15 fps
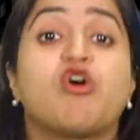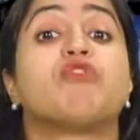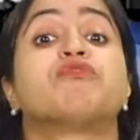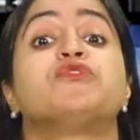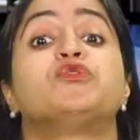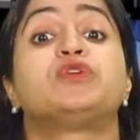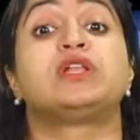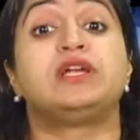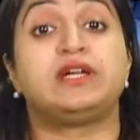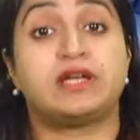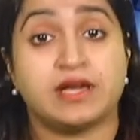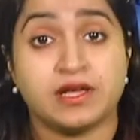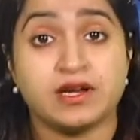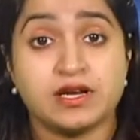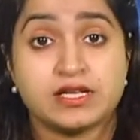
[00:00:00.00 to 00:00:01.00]
of
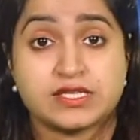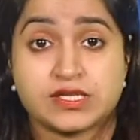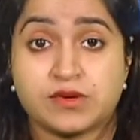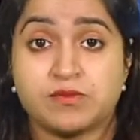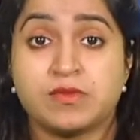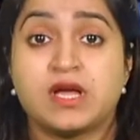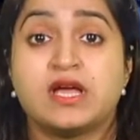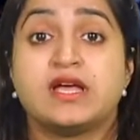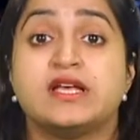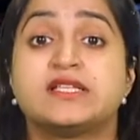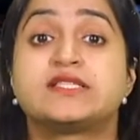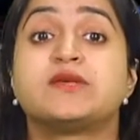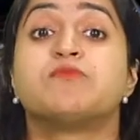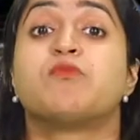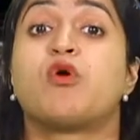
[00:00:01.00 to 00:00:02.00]
utilitarianism is
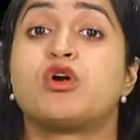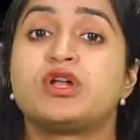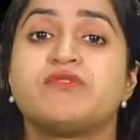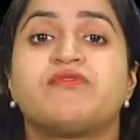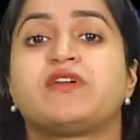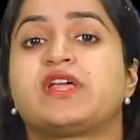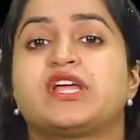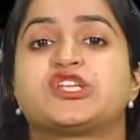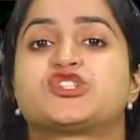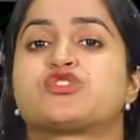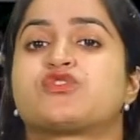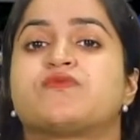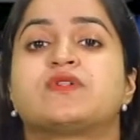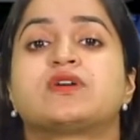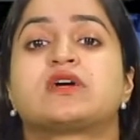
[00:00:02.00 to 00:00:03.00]
the modification
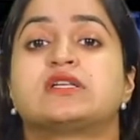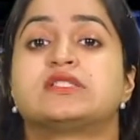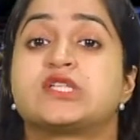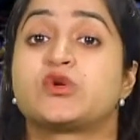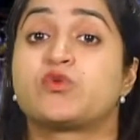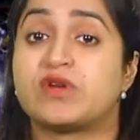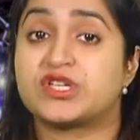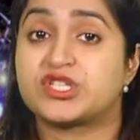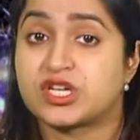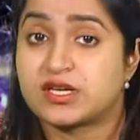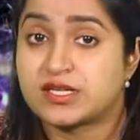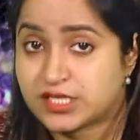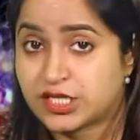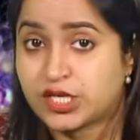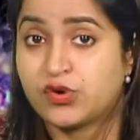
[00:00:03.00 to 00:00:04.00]
of the
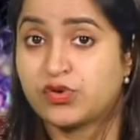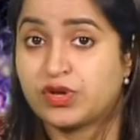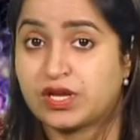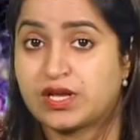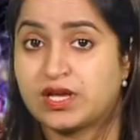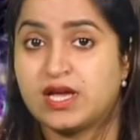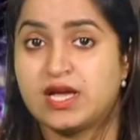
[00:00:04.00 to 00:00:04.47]
consequentialist theory